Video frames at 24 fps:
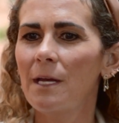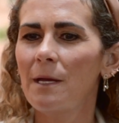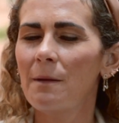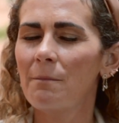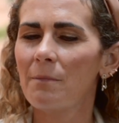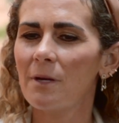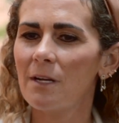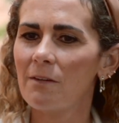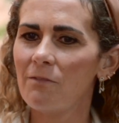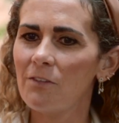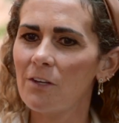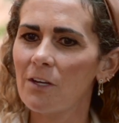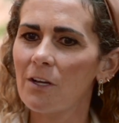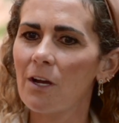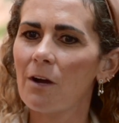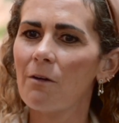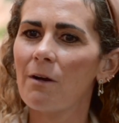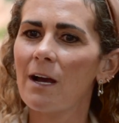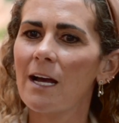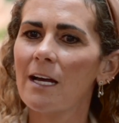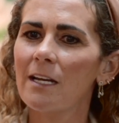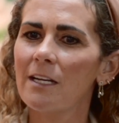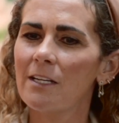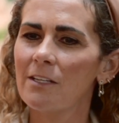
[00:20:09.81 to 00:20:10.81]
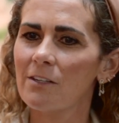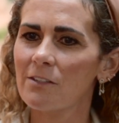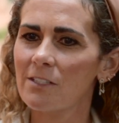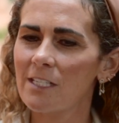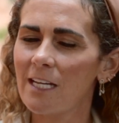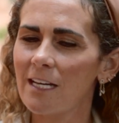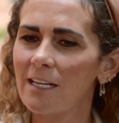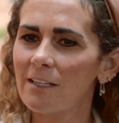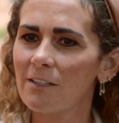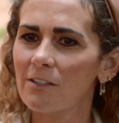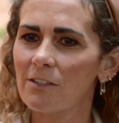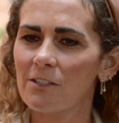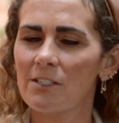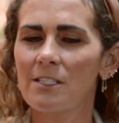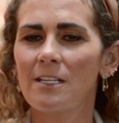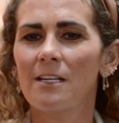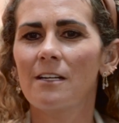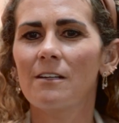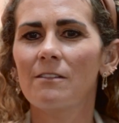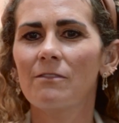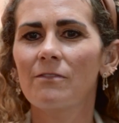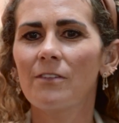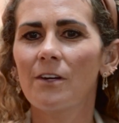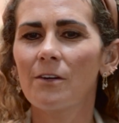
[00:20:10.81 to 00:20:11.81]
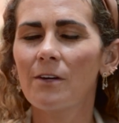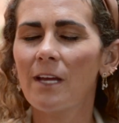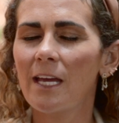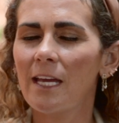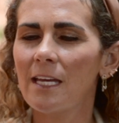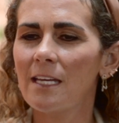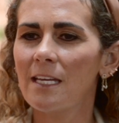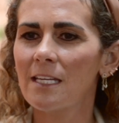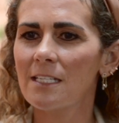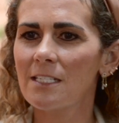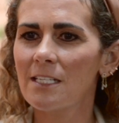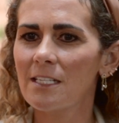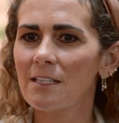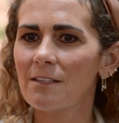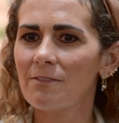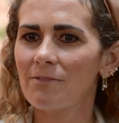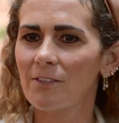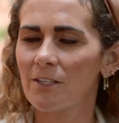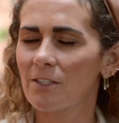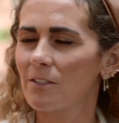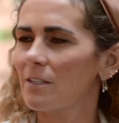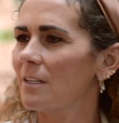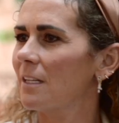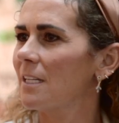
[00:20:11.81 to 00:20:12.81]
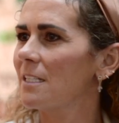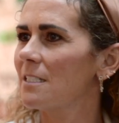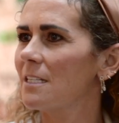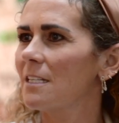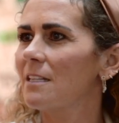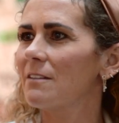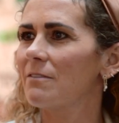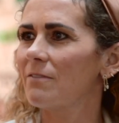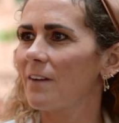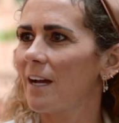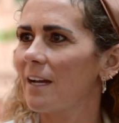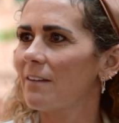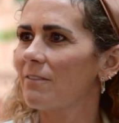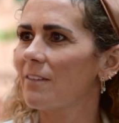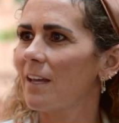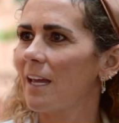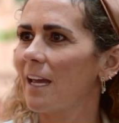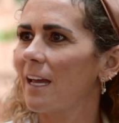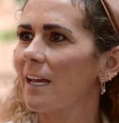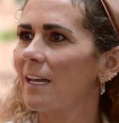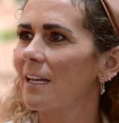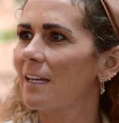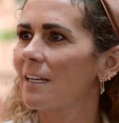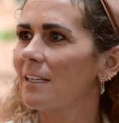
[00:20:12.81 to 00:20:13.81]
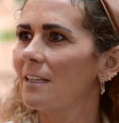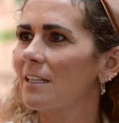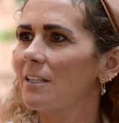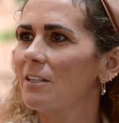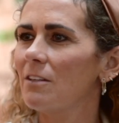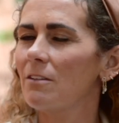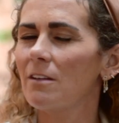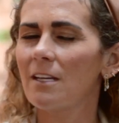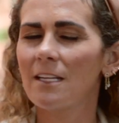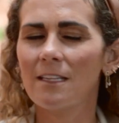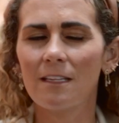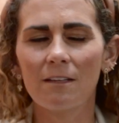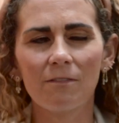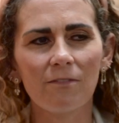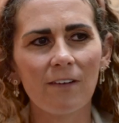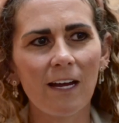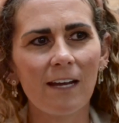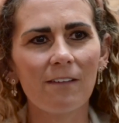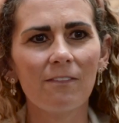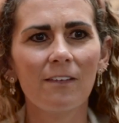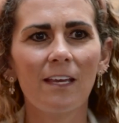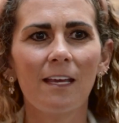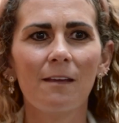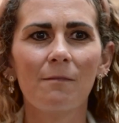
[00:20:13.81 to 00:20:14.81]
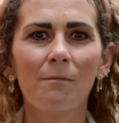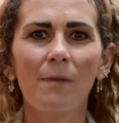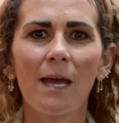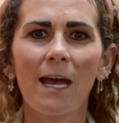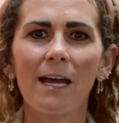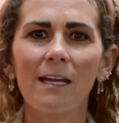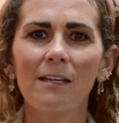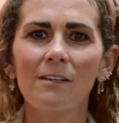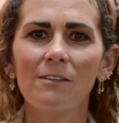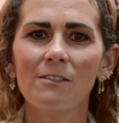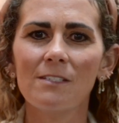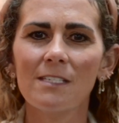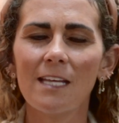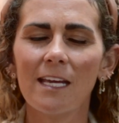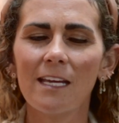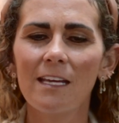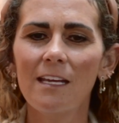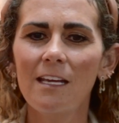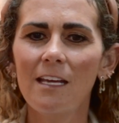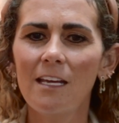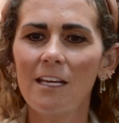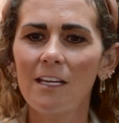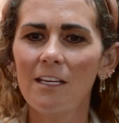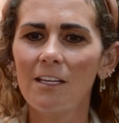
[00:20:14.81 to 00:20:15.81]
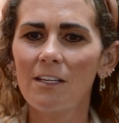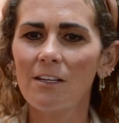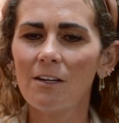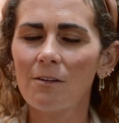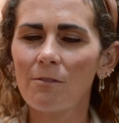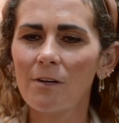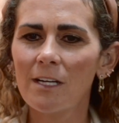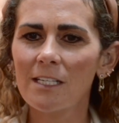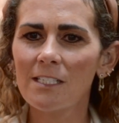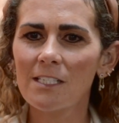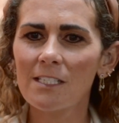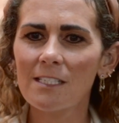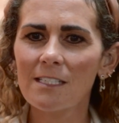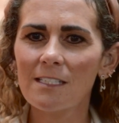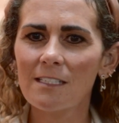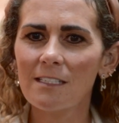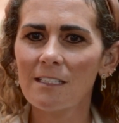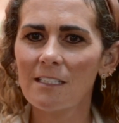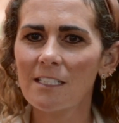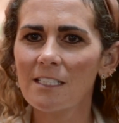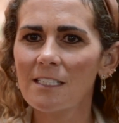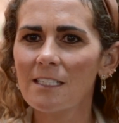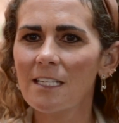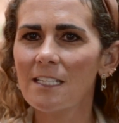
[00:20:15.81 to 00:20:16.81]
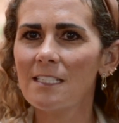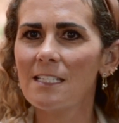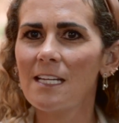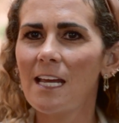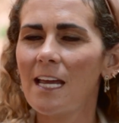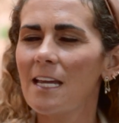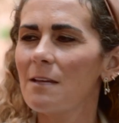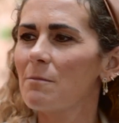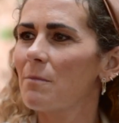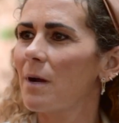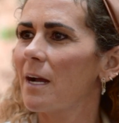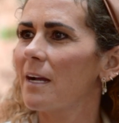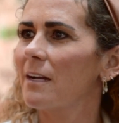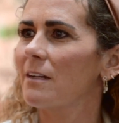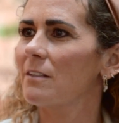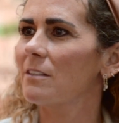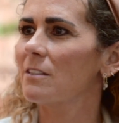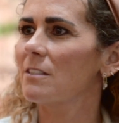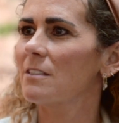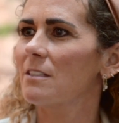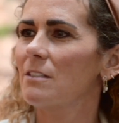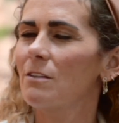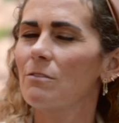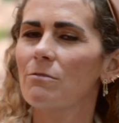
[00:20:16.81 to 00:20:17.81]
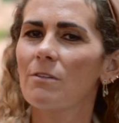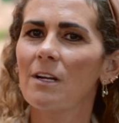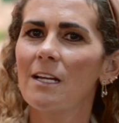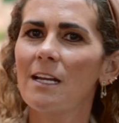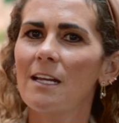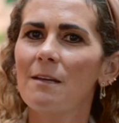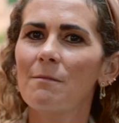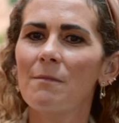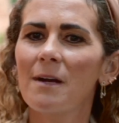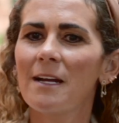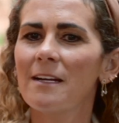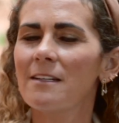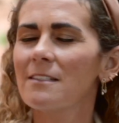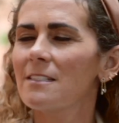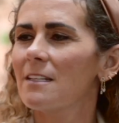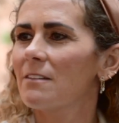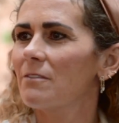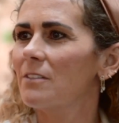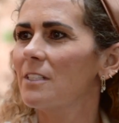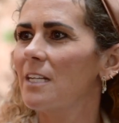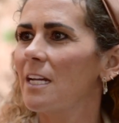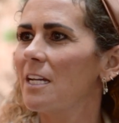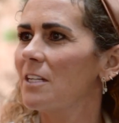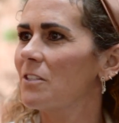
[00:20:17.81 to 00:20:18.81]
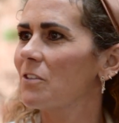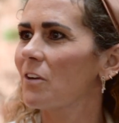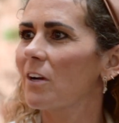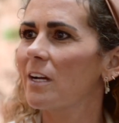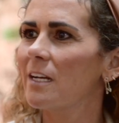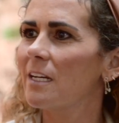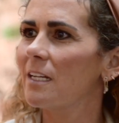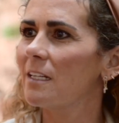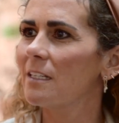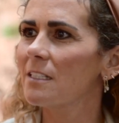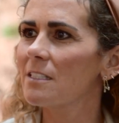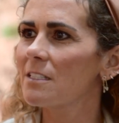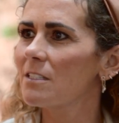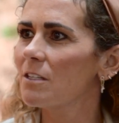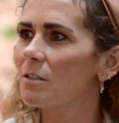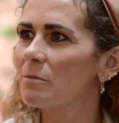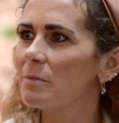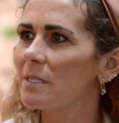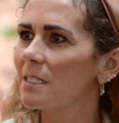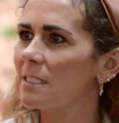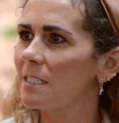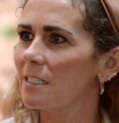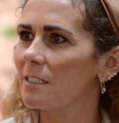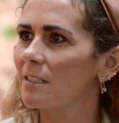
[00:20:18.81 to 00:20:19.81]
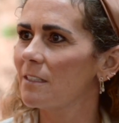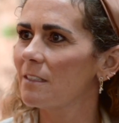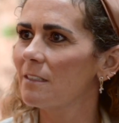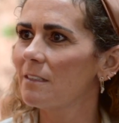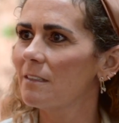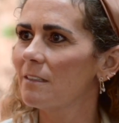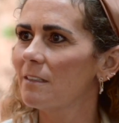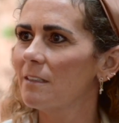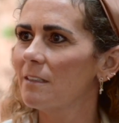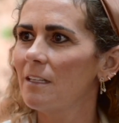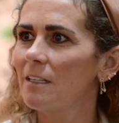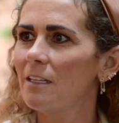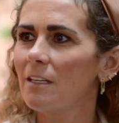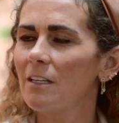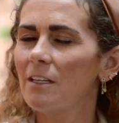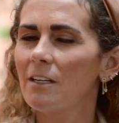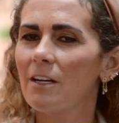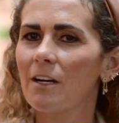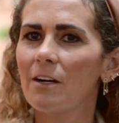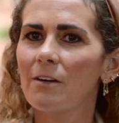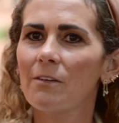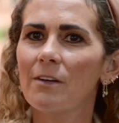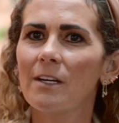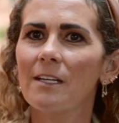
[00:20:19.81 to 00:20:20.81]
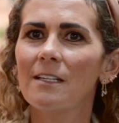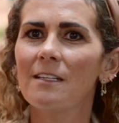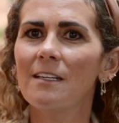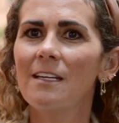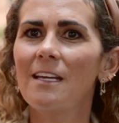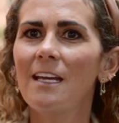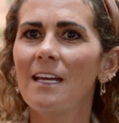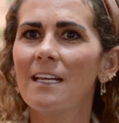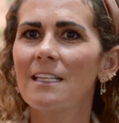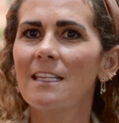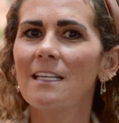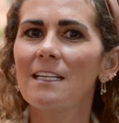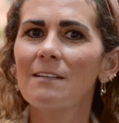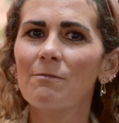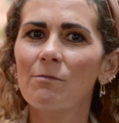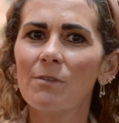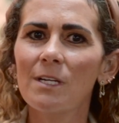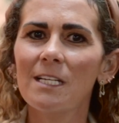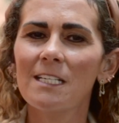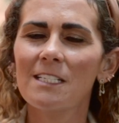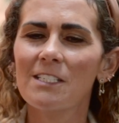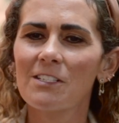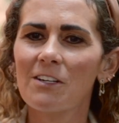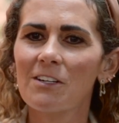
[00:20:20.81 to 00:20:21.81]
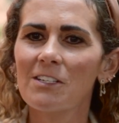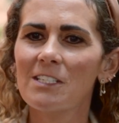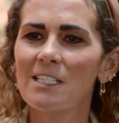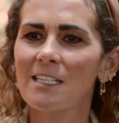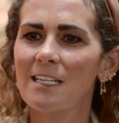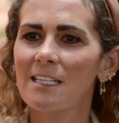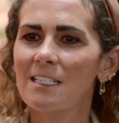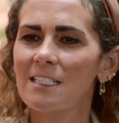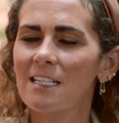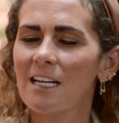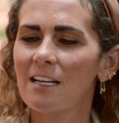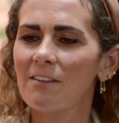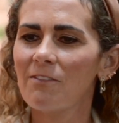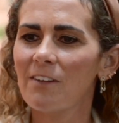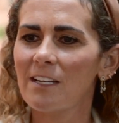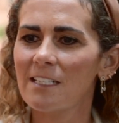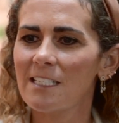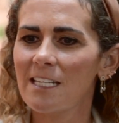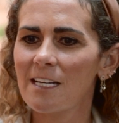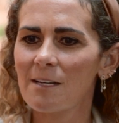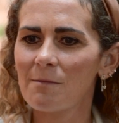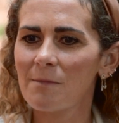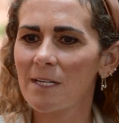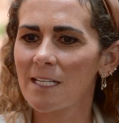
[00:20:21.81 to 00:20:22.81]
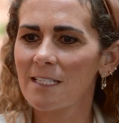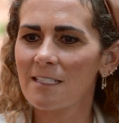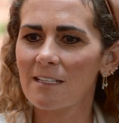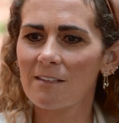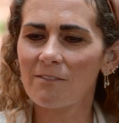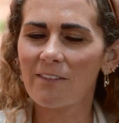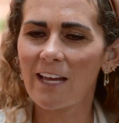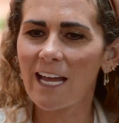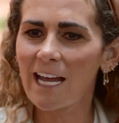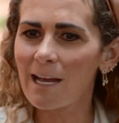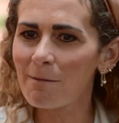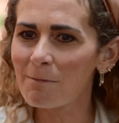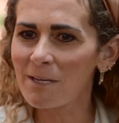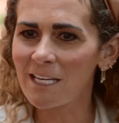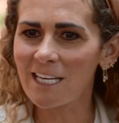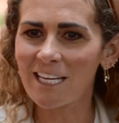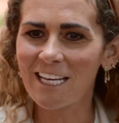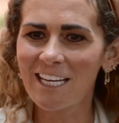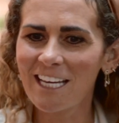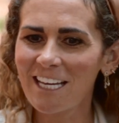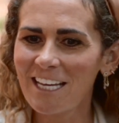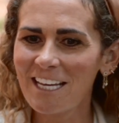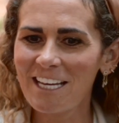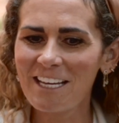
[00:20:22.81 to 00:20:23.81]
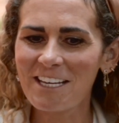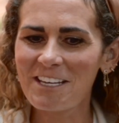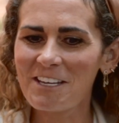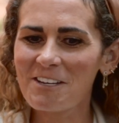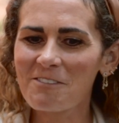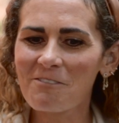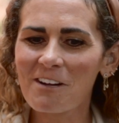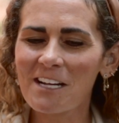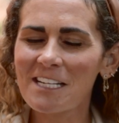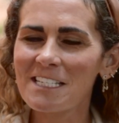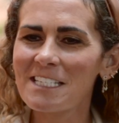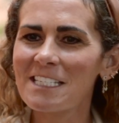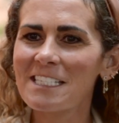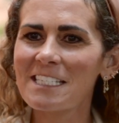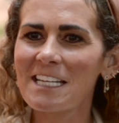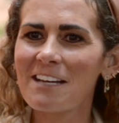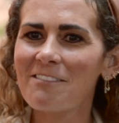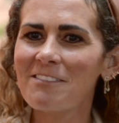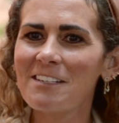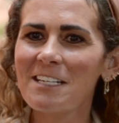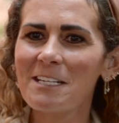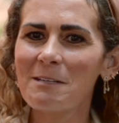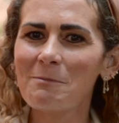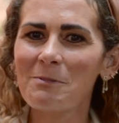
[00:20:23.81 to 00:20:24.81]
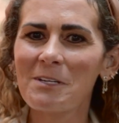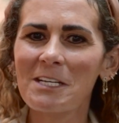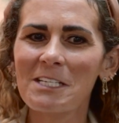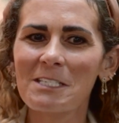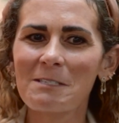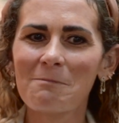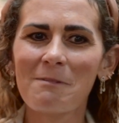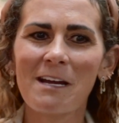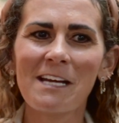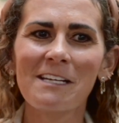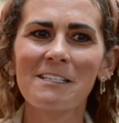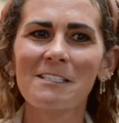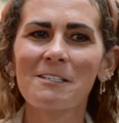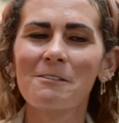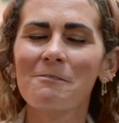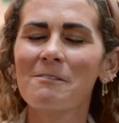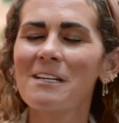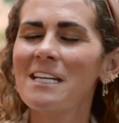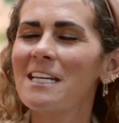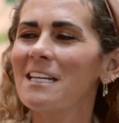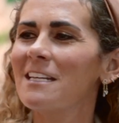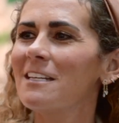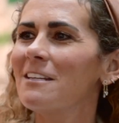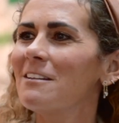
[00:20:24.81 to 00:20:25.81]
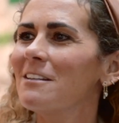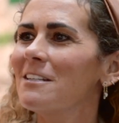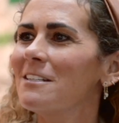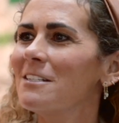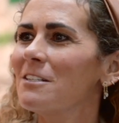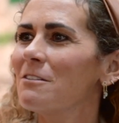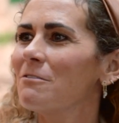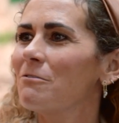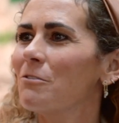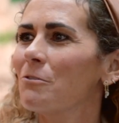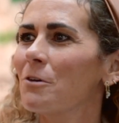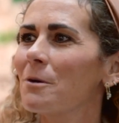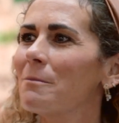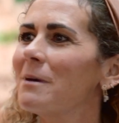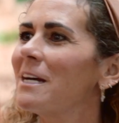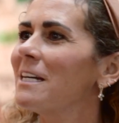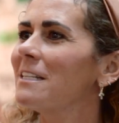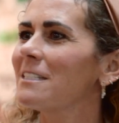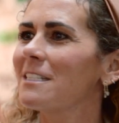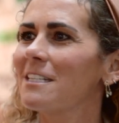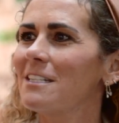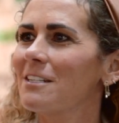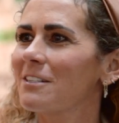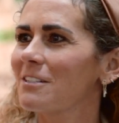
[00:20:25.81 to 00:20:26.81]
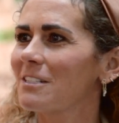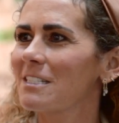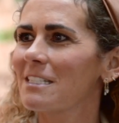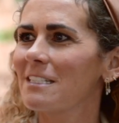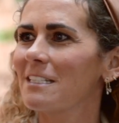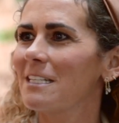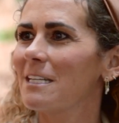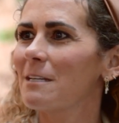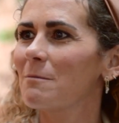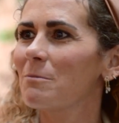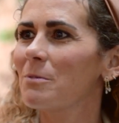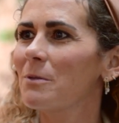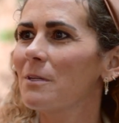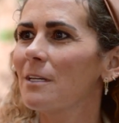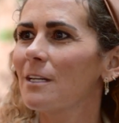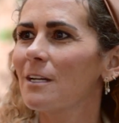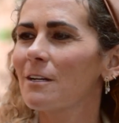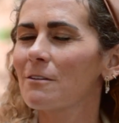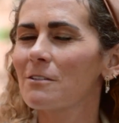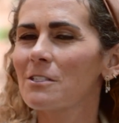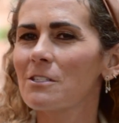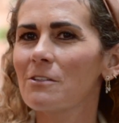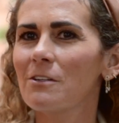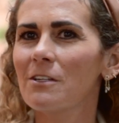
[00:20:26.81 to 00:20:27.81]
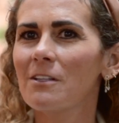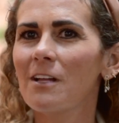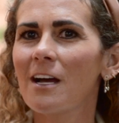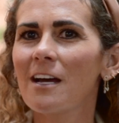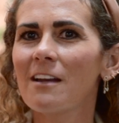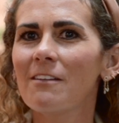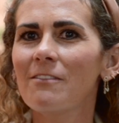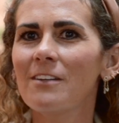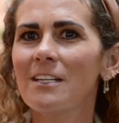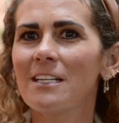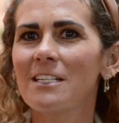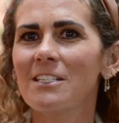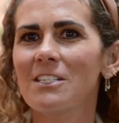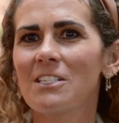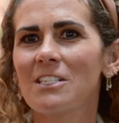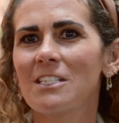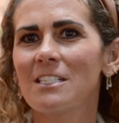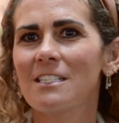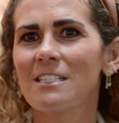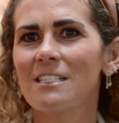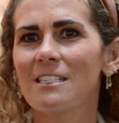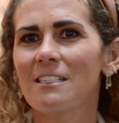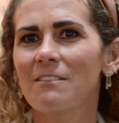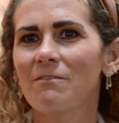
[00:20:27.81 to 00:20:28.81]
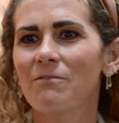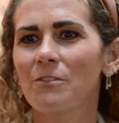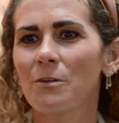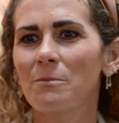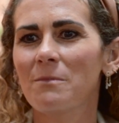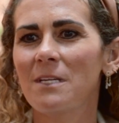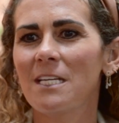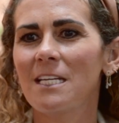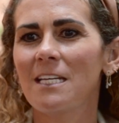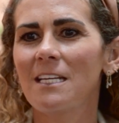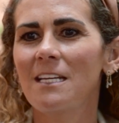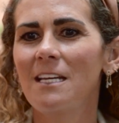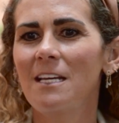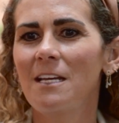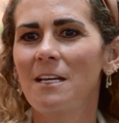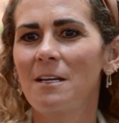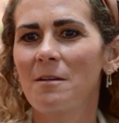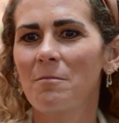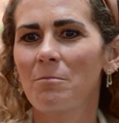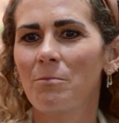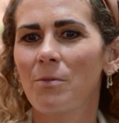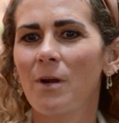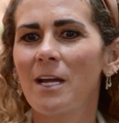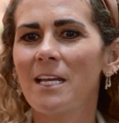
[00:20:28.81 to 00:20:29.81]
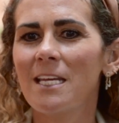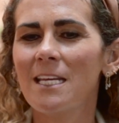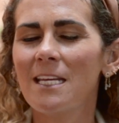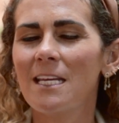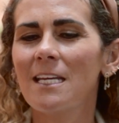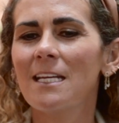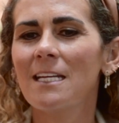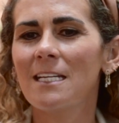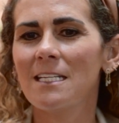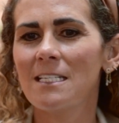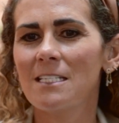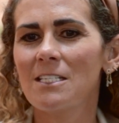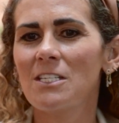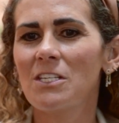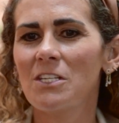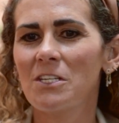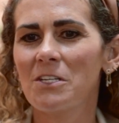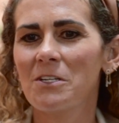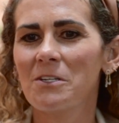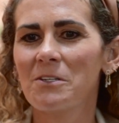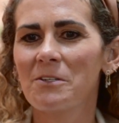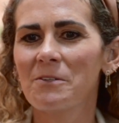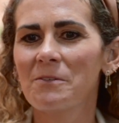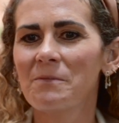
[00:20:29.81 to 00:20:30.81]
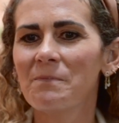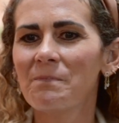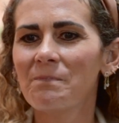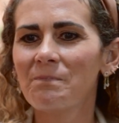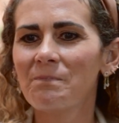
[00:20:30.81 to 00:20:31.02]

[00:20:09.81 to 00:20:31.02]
But if you go out and you tell yourself, okay, get to the 5K, and then you hit the 5K mat, and you say, you know what, just get to 8 miles. You run 8 miles every day training. It's no big deal, And then when it starts to get tough, I tell myself, Abby, you run 70 plus miles a week. You can do 4 miles in your sleep, So a lot of it is just for me breaking it into